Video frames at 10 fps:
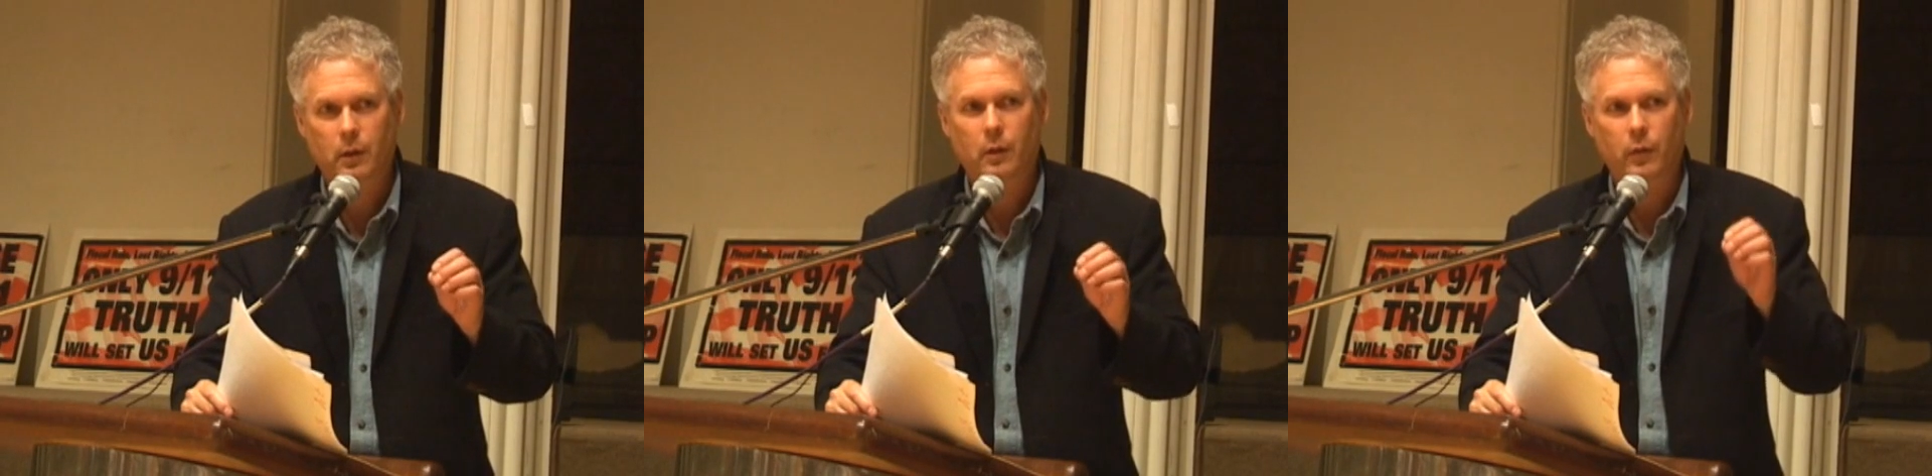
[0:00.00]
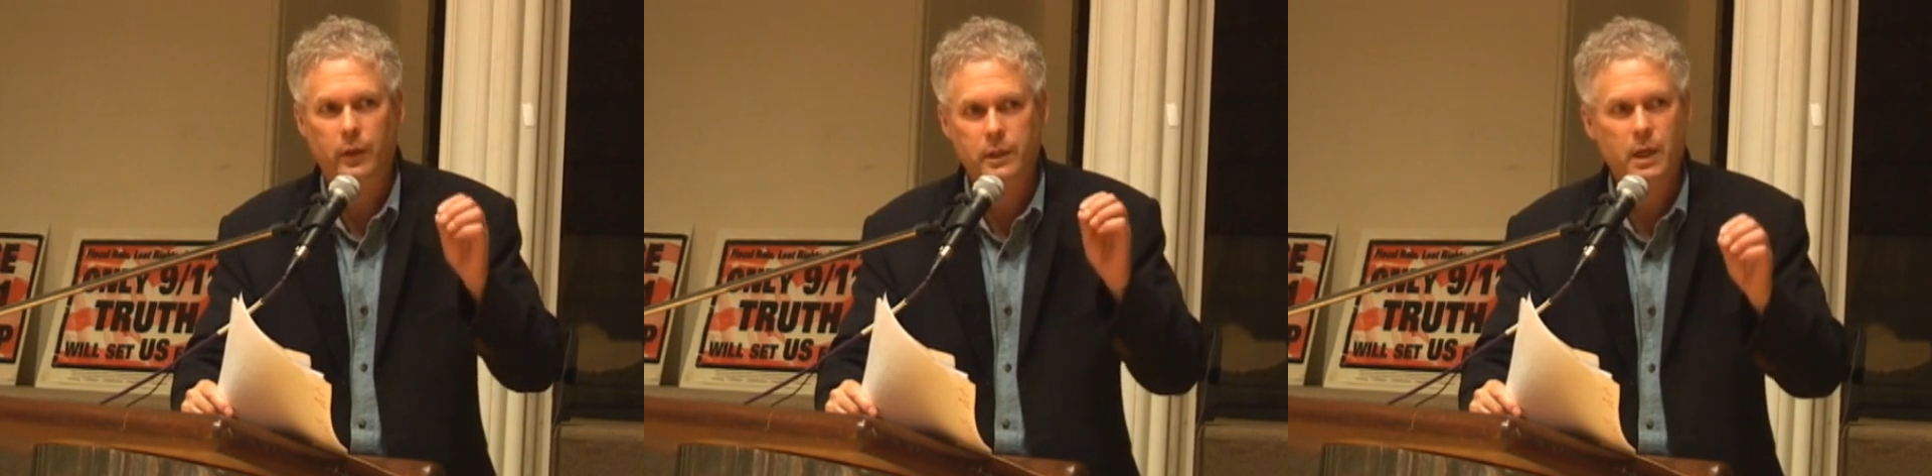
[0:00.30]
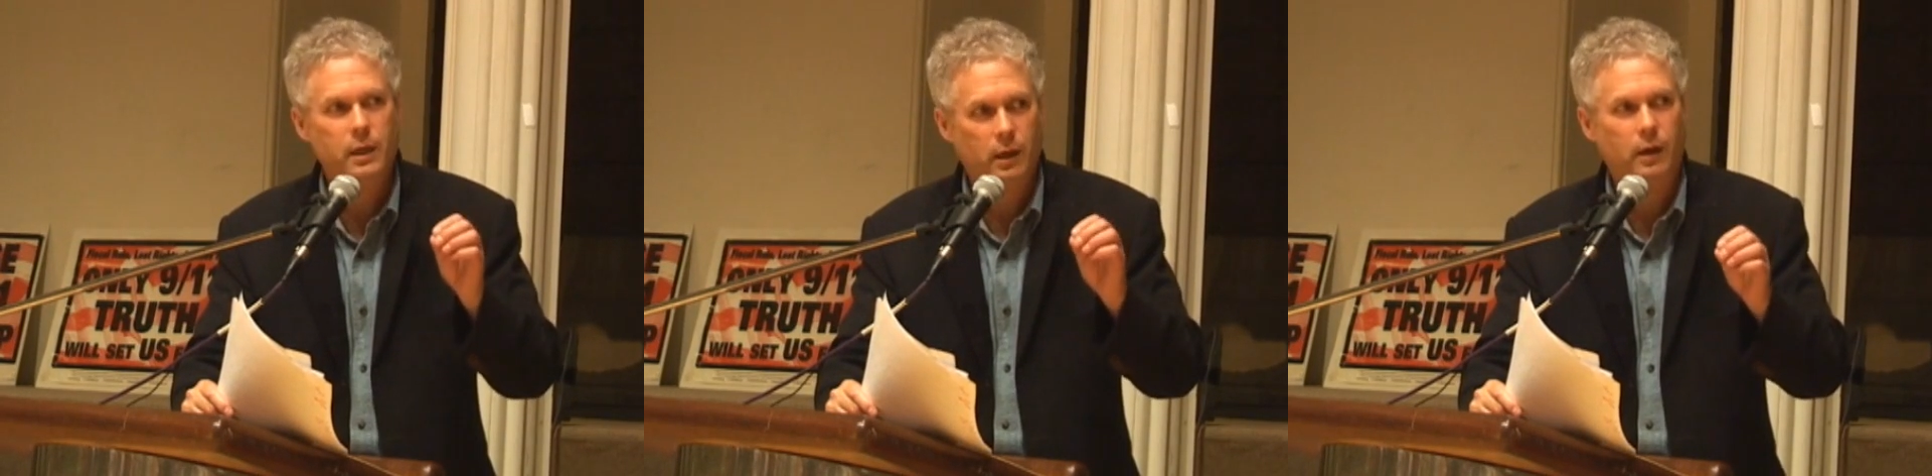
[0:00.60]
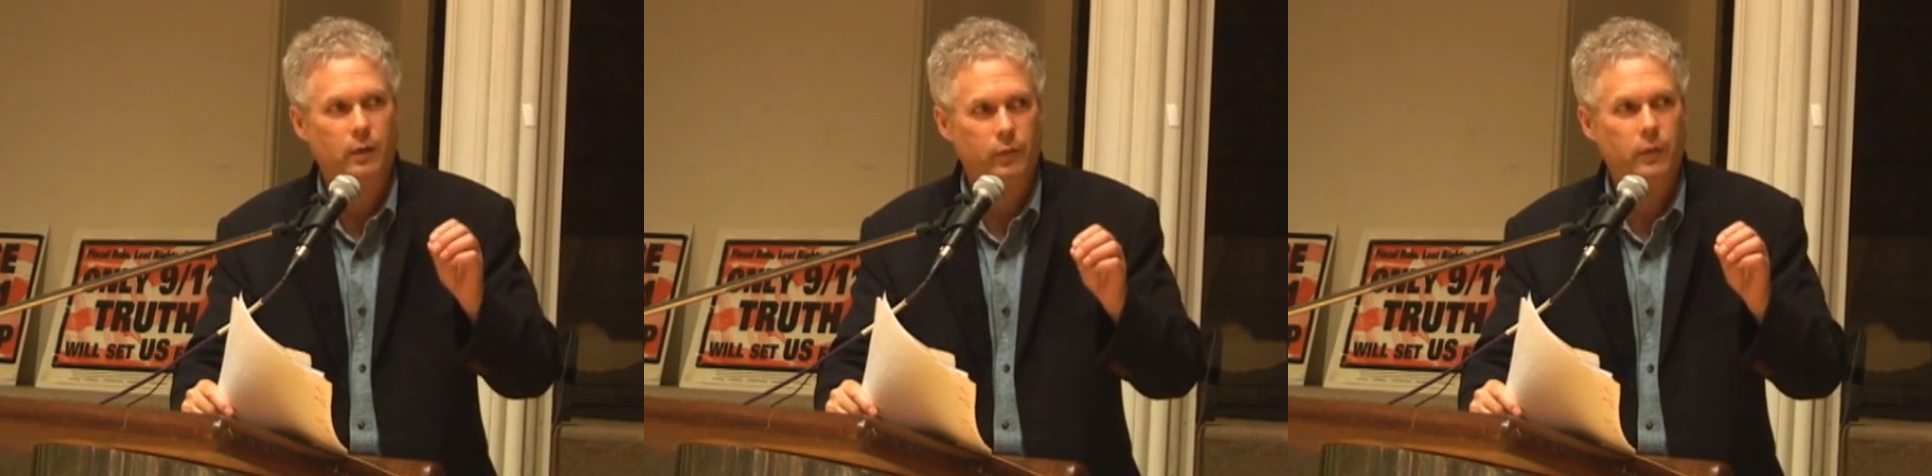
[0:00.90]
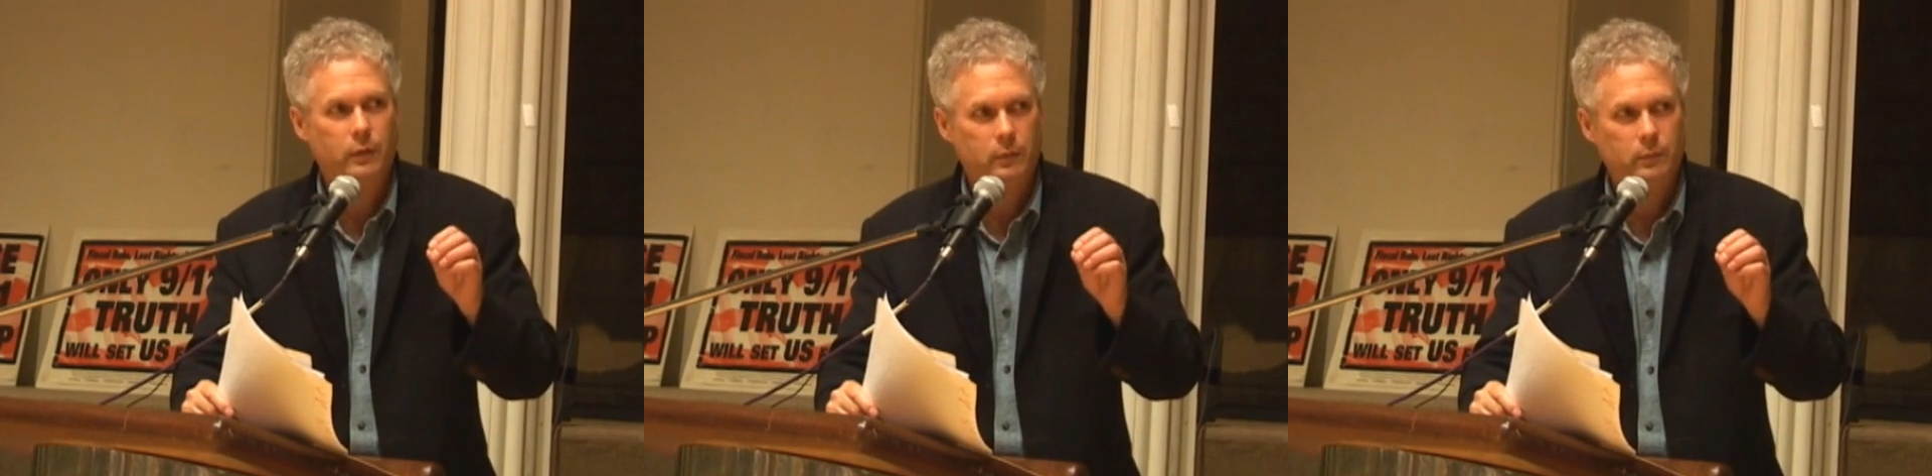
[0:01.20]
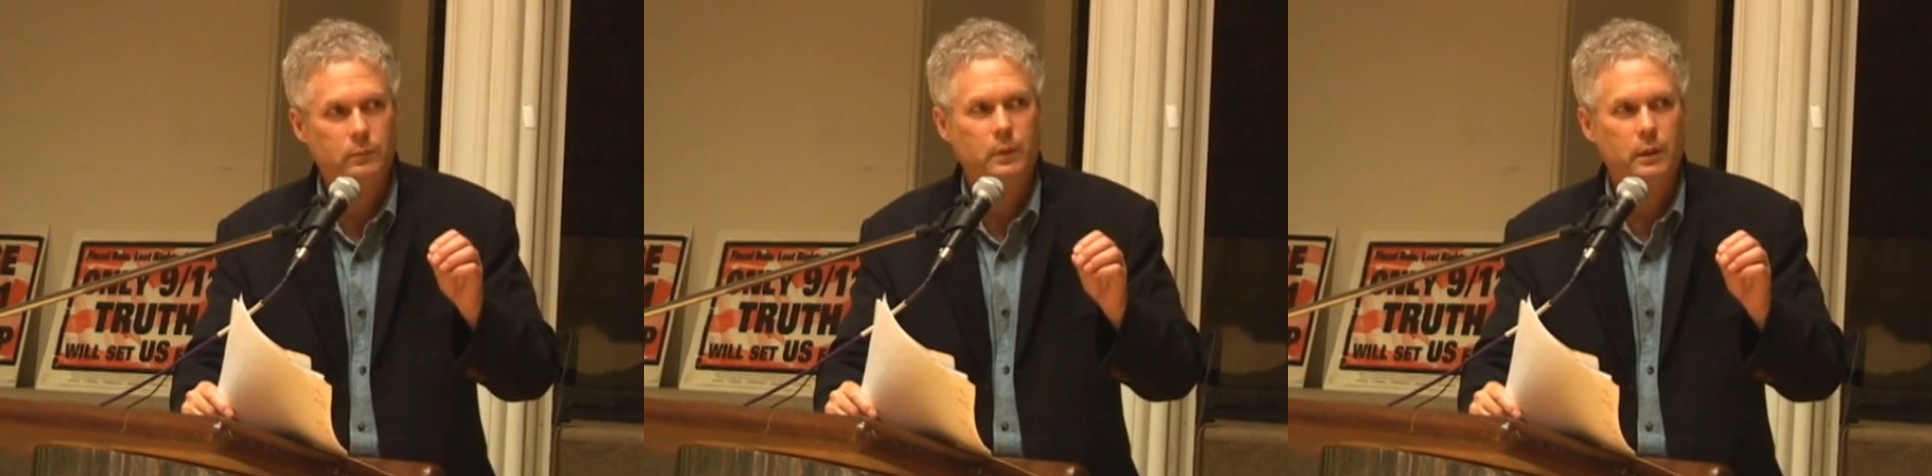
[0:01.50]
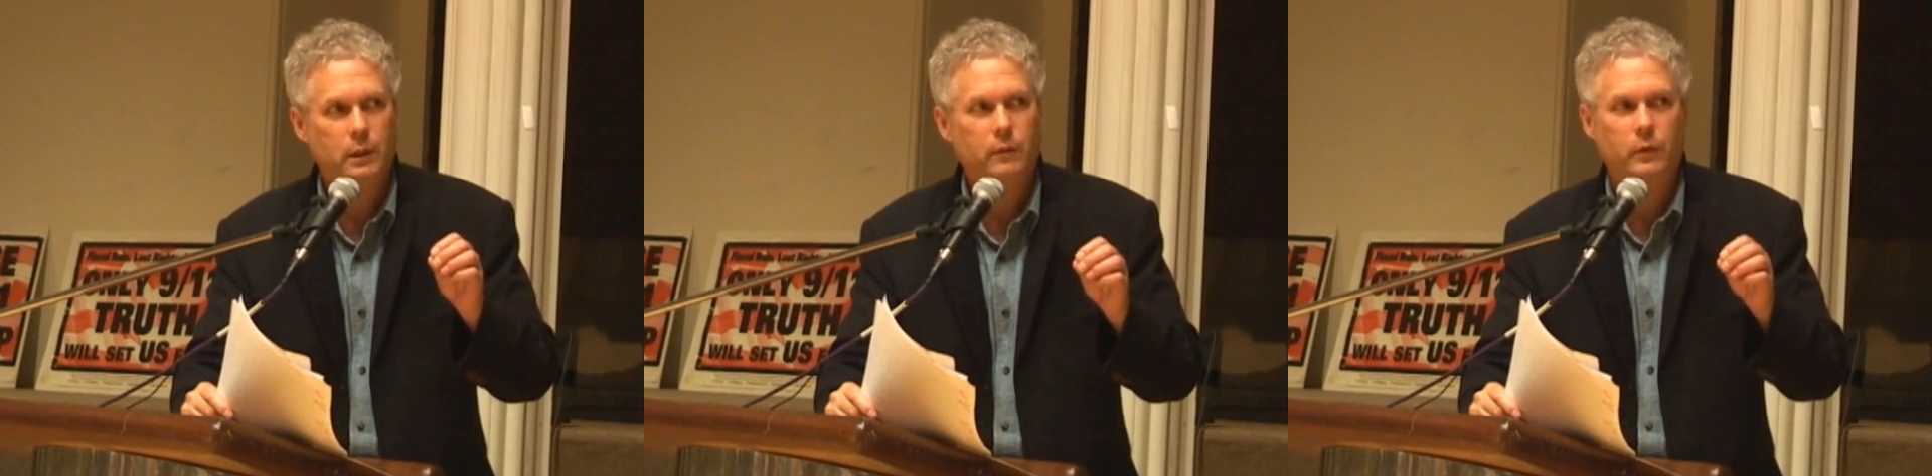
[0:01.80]
The day of,
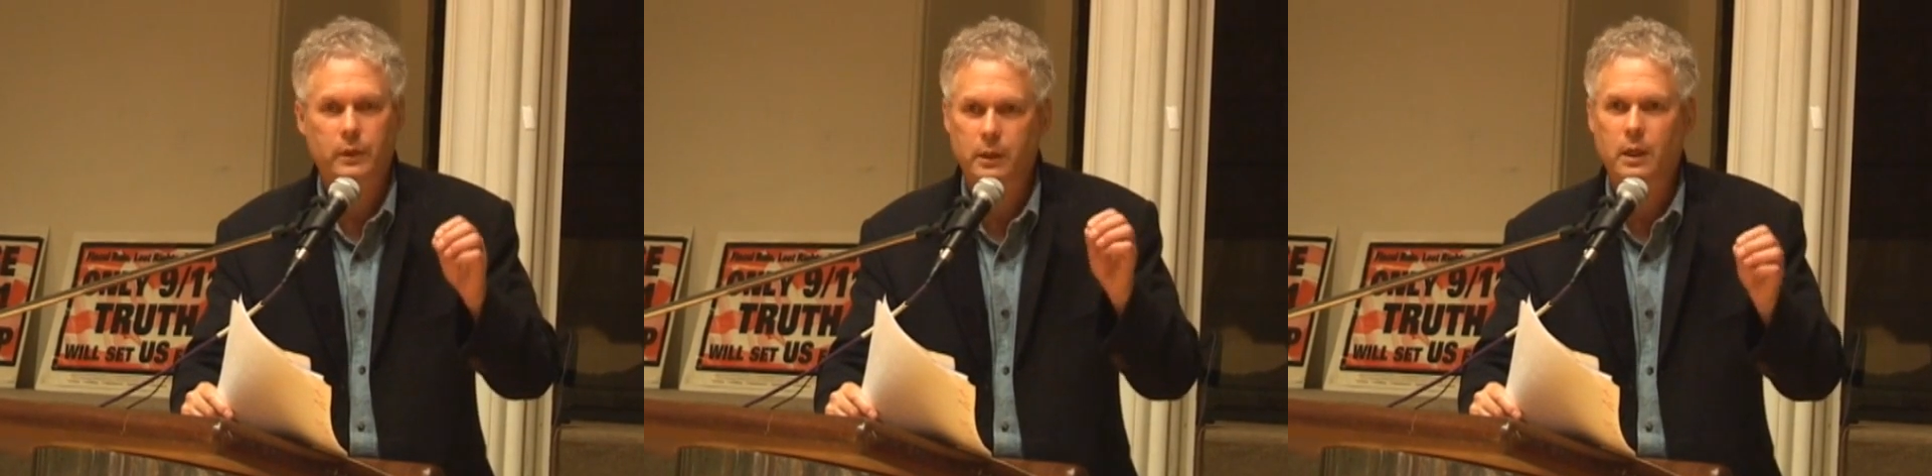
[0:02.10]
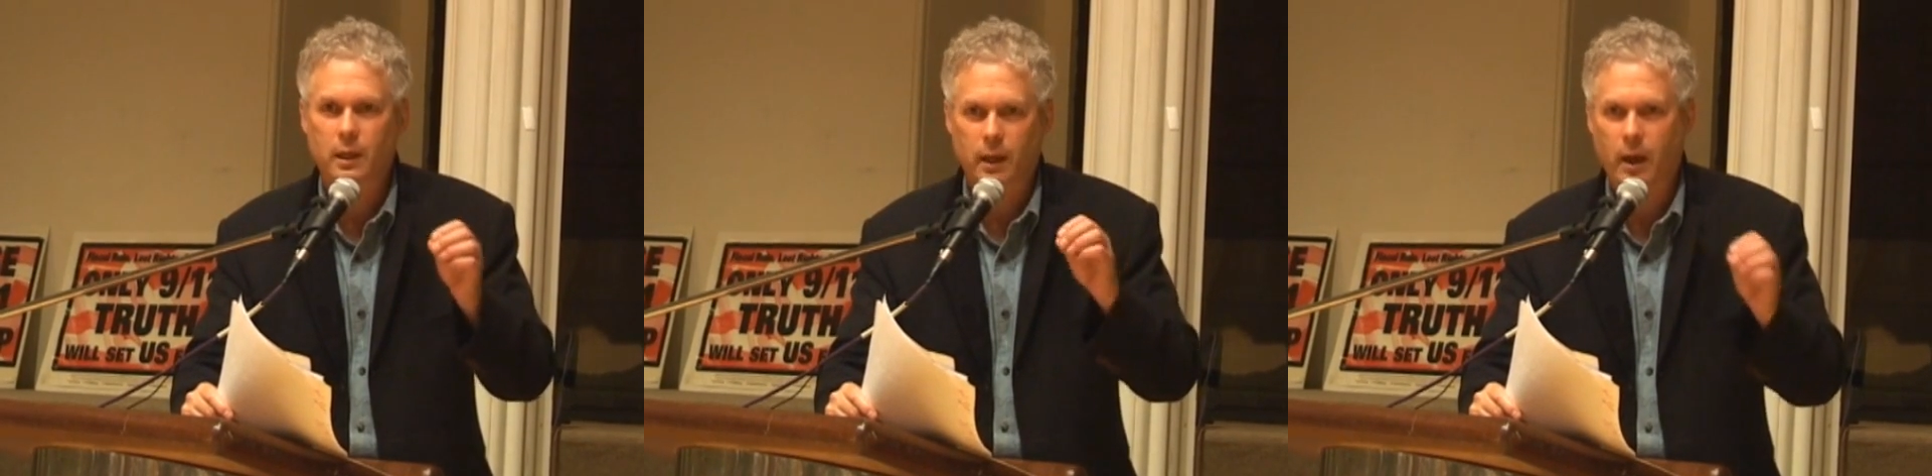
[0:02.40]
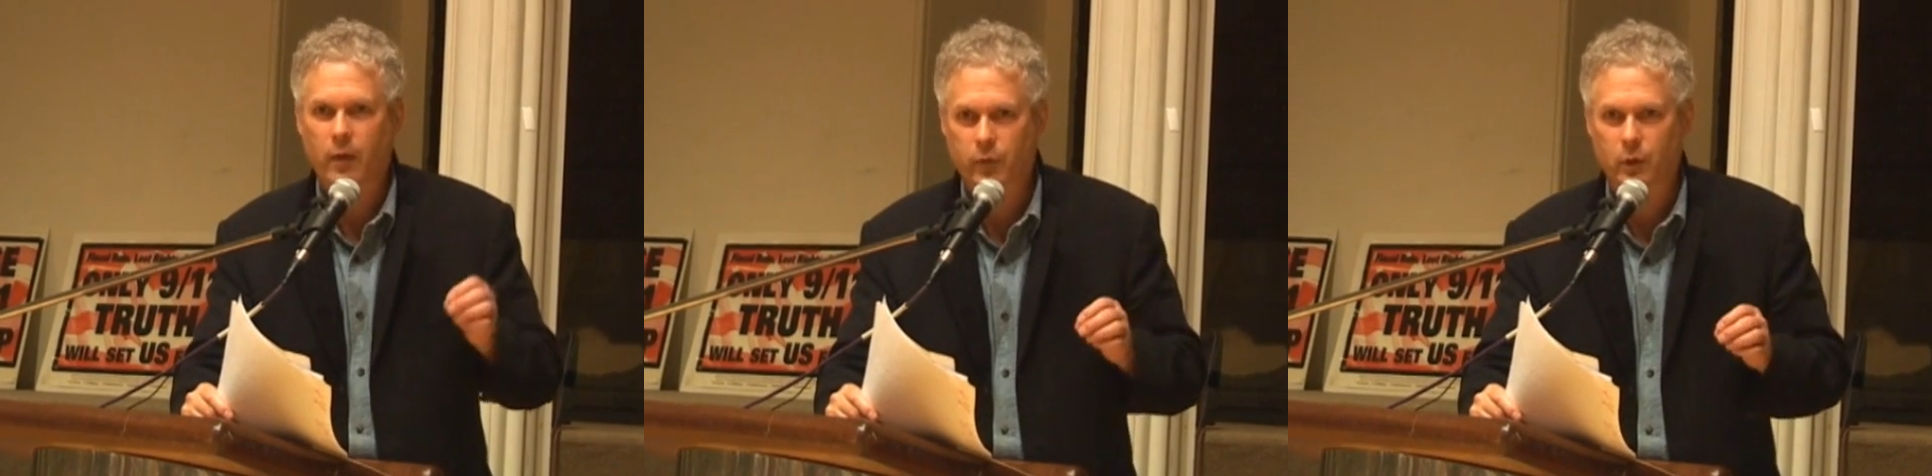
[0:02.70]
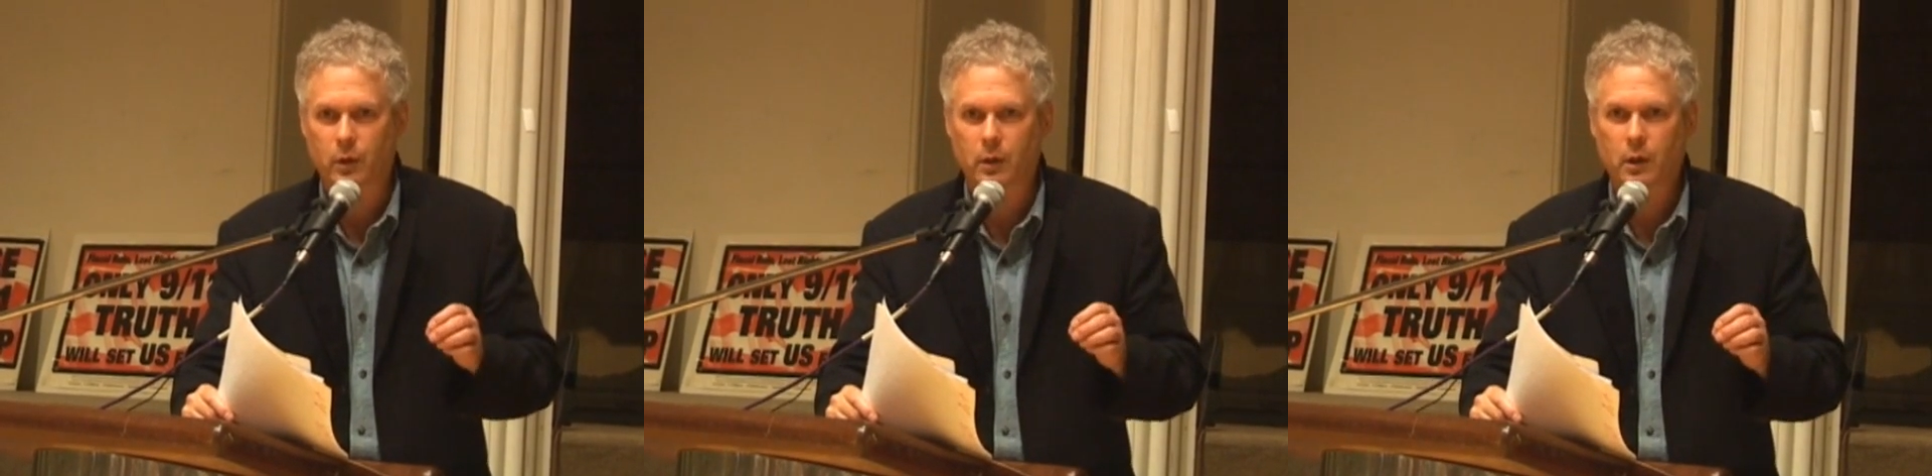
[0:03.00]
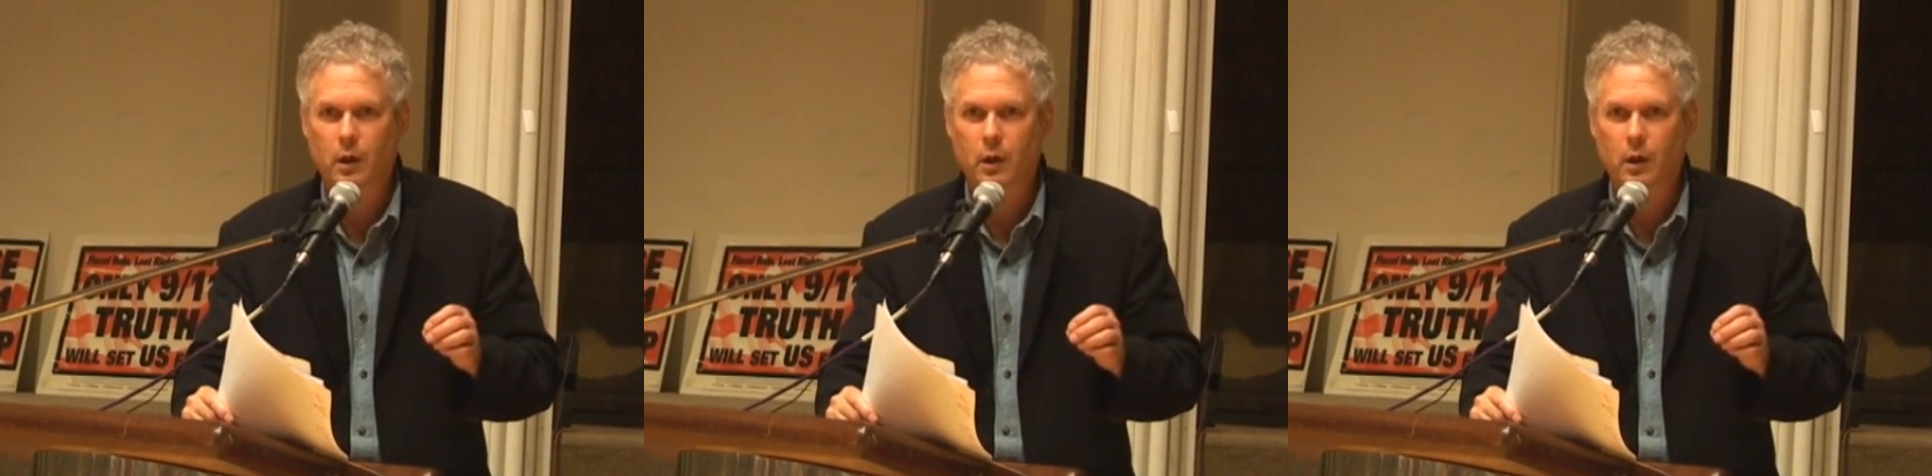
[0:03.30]
even the day after.